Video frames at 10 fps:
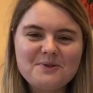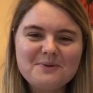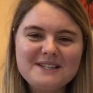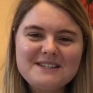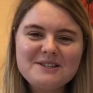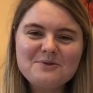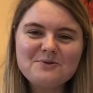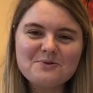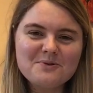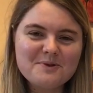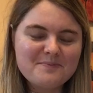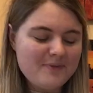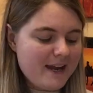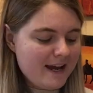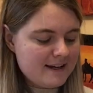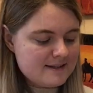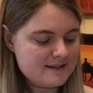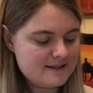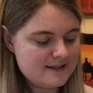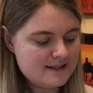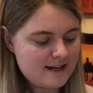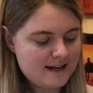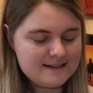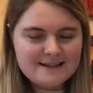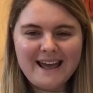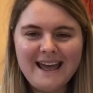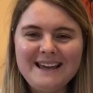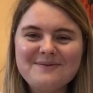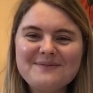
we still draw them as D and A.